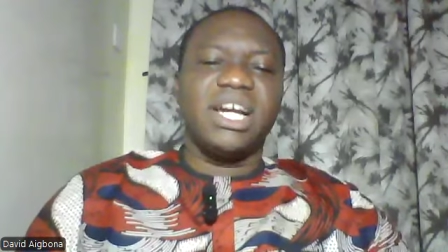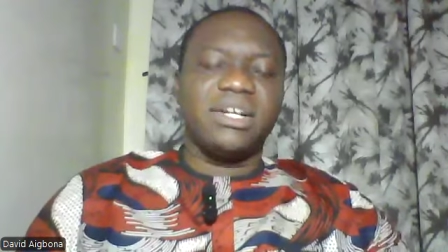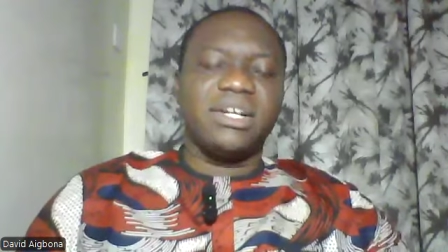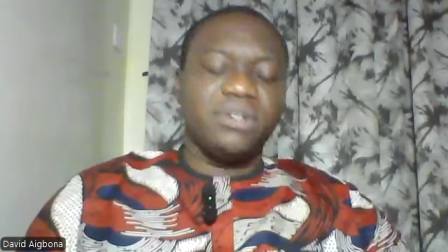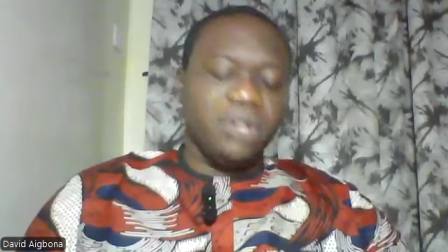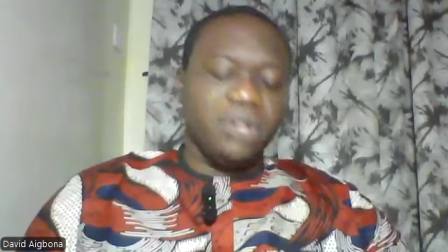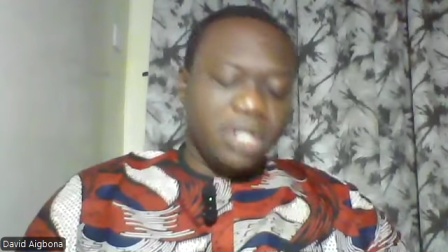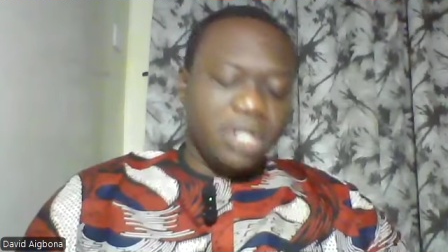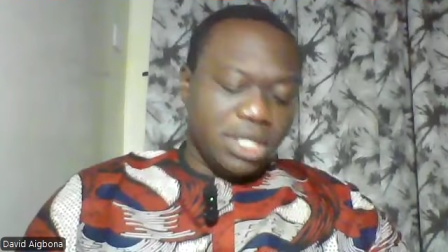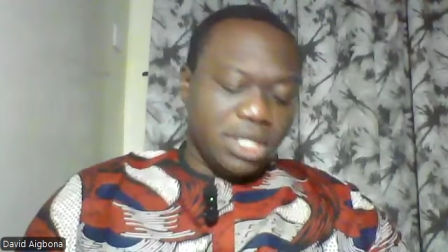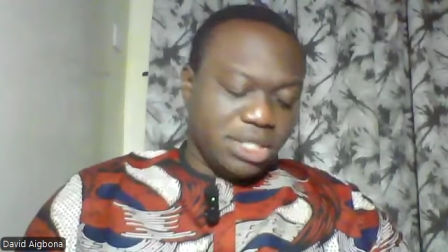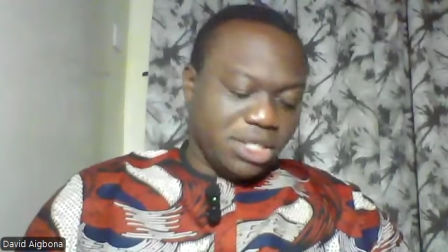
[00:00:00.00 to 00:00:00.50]

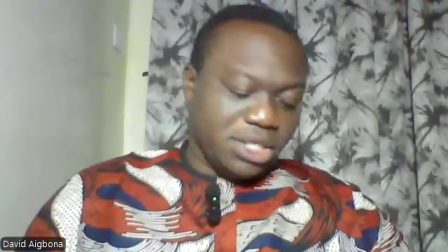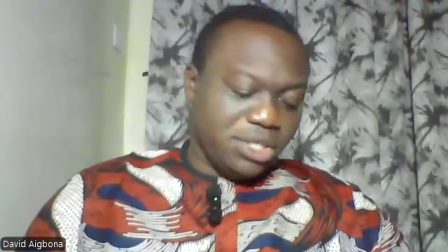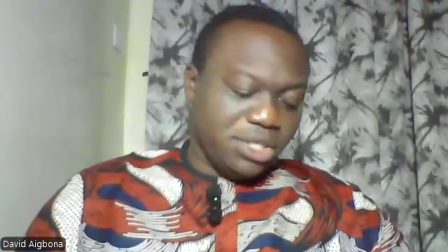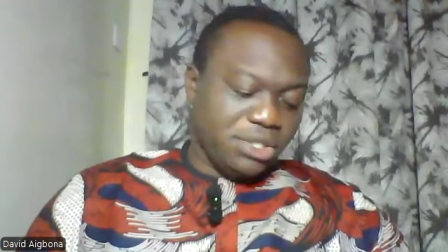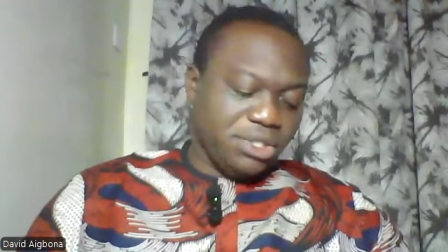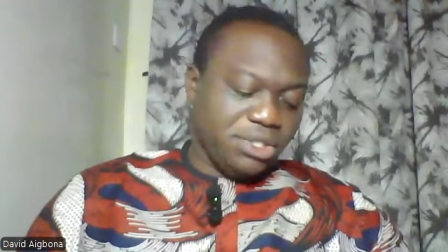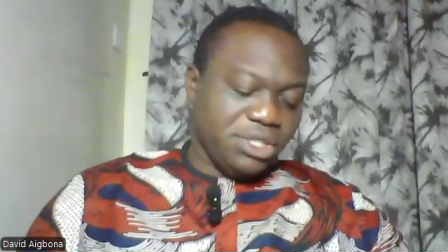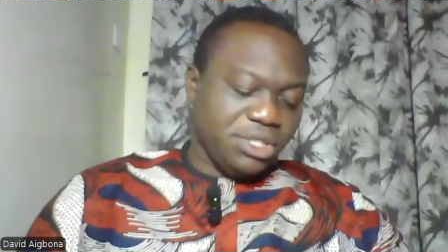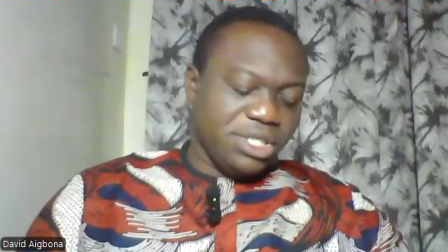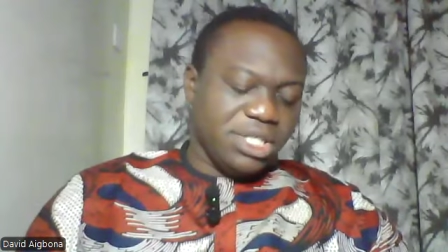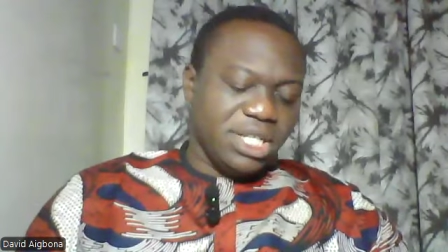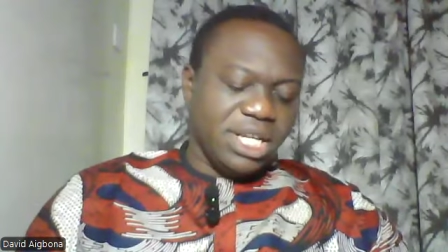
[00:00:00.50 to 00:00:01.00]

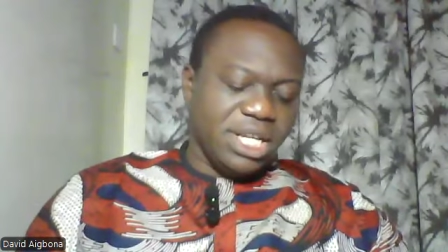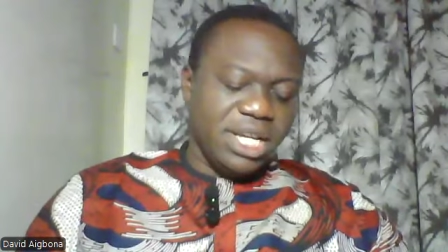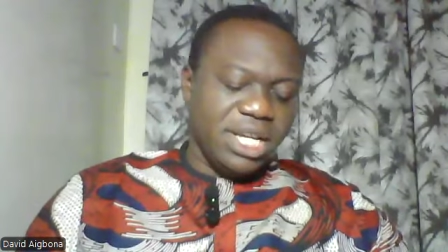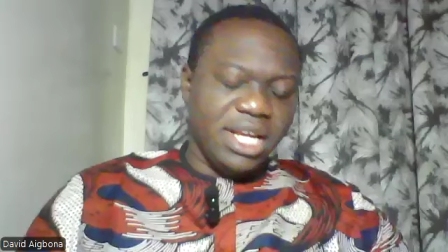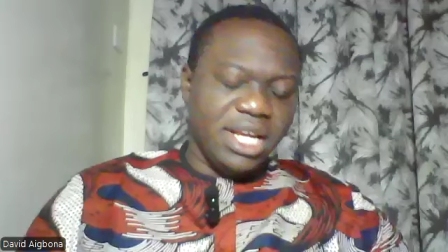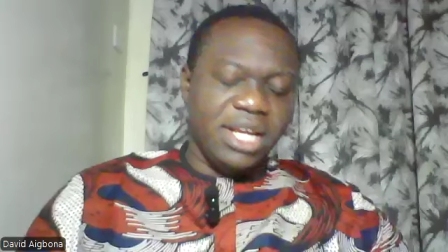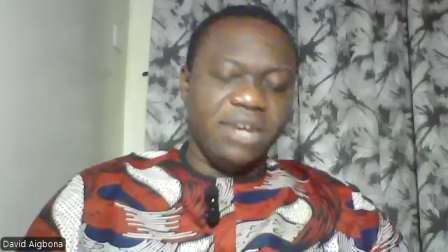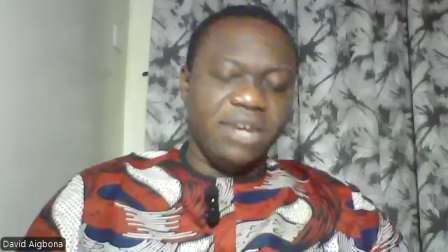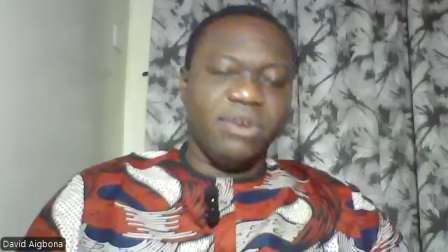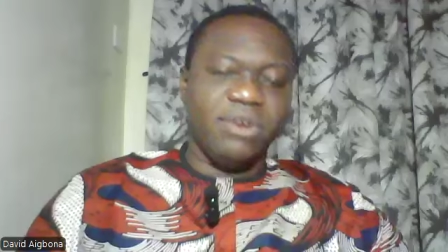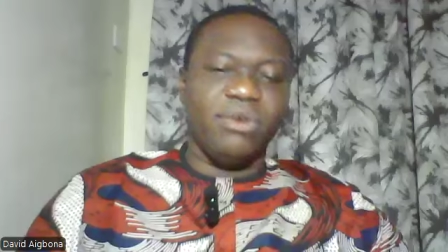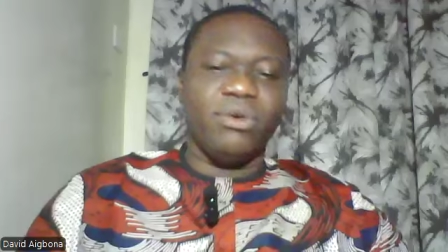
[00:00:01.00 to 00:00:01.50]
acknowledging
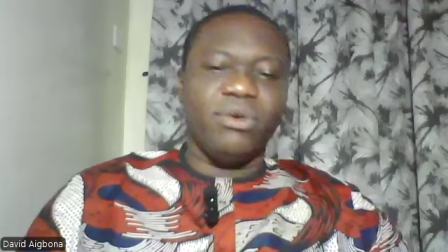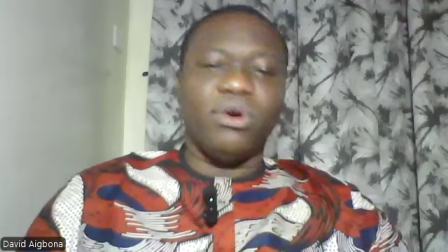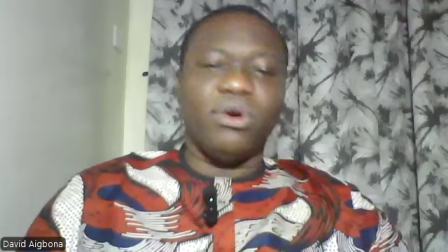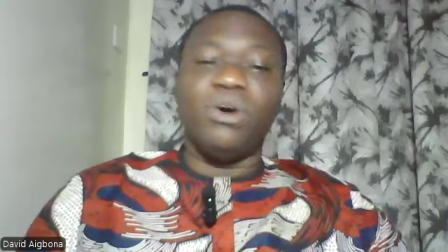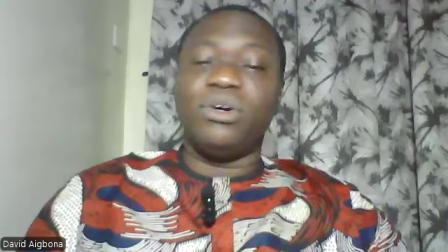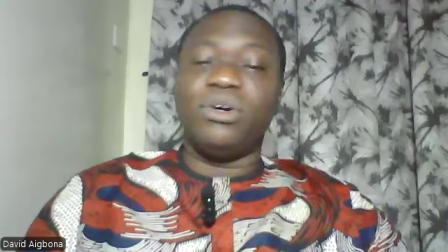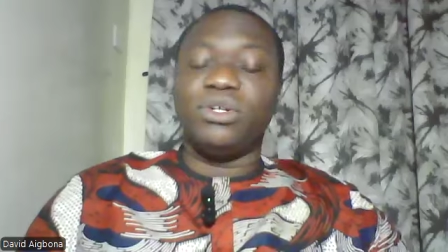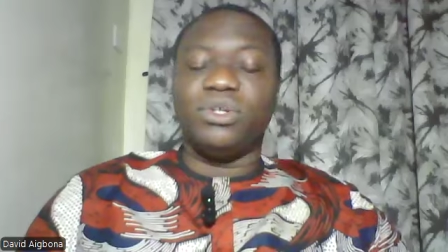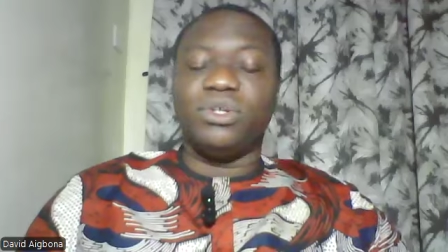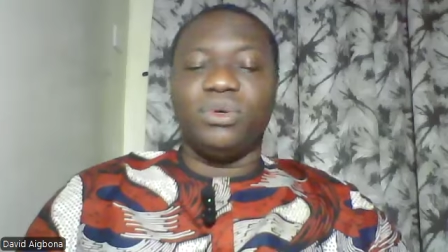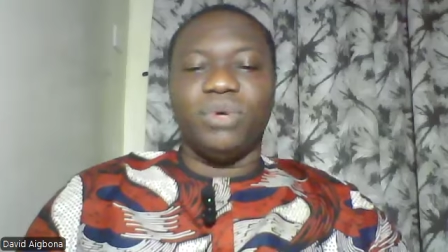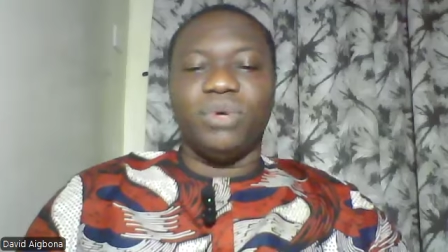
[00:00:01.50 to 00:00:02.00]
the
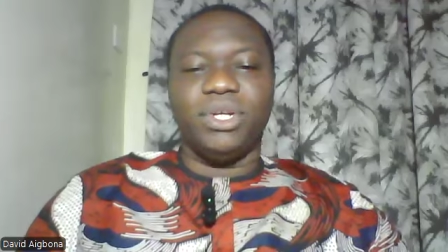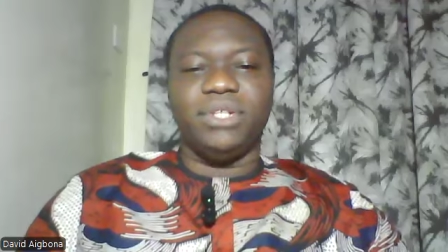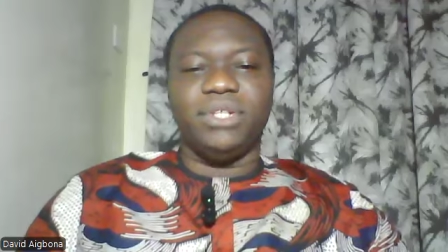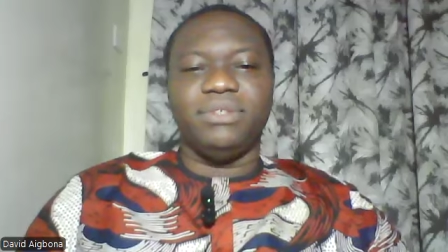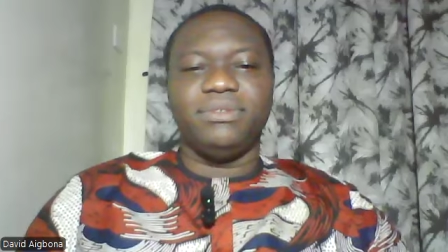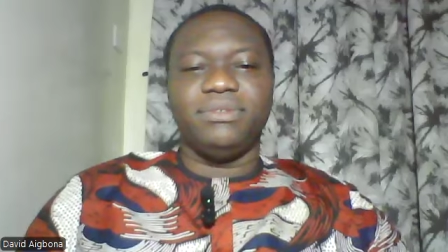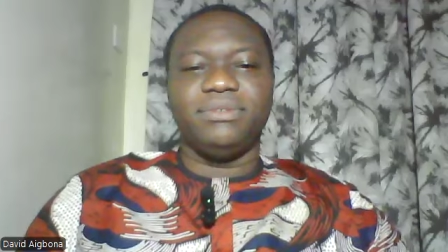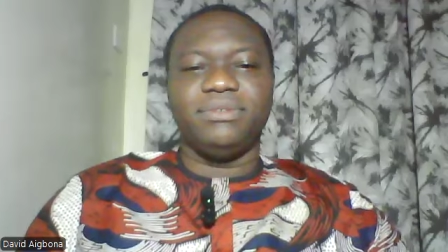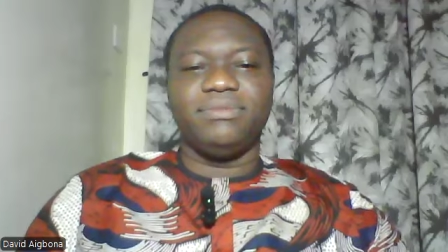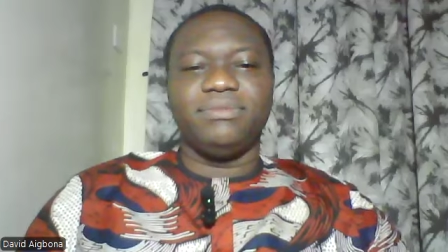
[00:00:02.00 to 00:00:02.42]
wrongdoing.